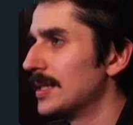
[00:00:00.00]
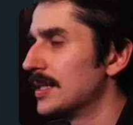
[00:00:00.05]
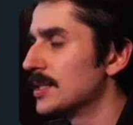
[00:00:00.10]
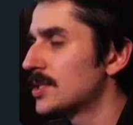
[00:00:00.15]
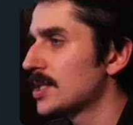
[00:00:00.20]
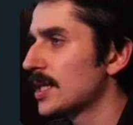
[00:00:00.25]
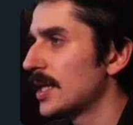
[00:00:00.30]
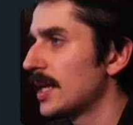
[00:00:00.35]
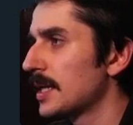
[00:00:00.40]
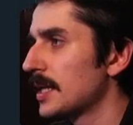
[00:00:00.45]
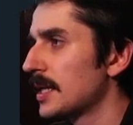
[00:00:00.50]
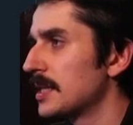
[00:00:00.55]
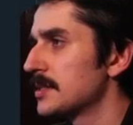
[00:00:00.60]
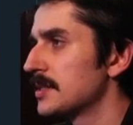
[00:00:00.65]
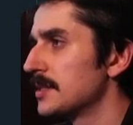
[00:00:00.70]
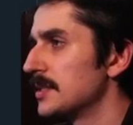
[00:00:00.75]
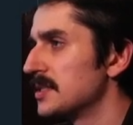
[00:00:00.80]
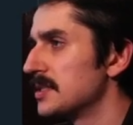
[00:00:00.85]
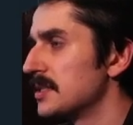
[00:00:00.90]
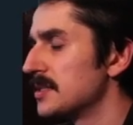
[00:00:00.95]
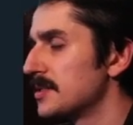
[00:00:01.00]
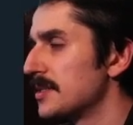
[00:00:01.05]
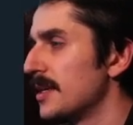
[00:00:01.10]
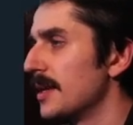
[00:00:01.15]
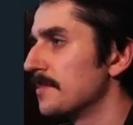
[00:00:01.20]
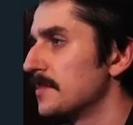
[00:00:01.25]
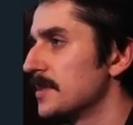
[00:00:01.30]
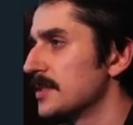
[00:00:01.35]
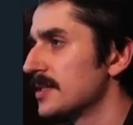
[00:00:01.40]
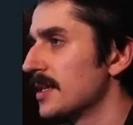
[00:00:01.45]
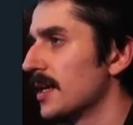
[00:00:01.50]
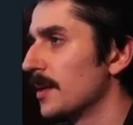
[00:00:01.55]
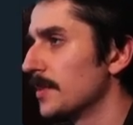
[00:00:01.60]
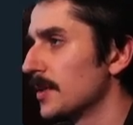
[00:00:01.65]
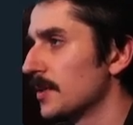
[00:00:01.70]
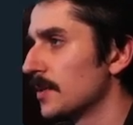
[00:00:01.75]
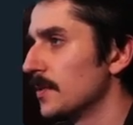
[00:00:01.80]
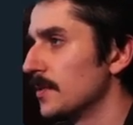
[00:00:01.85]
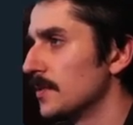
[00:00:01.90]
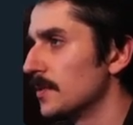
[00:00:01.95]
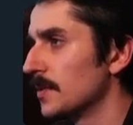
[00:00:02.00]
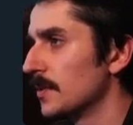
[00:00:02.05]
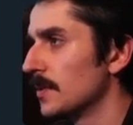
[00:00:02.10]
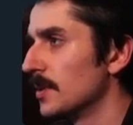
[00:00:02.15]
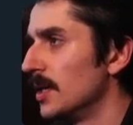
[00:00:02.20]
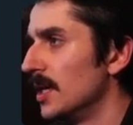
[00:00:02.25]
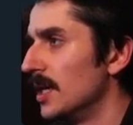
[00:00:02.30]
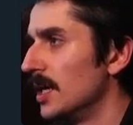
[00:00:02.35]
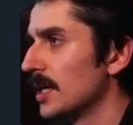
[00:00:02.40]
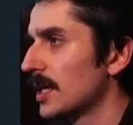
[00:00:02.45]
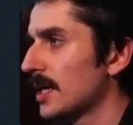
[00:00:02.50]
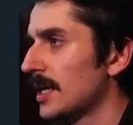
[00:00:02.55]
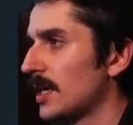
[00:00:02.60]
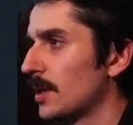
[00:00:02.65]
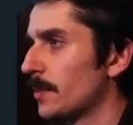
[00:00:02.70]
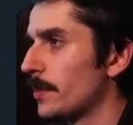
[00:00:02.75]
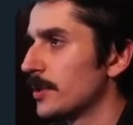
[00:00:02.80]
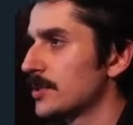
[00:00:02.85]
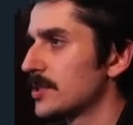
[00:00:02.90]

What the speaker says: again. So this is the app to set up the Google Cloud project.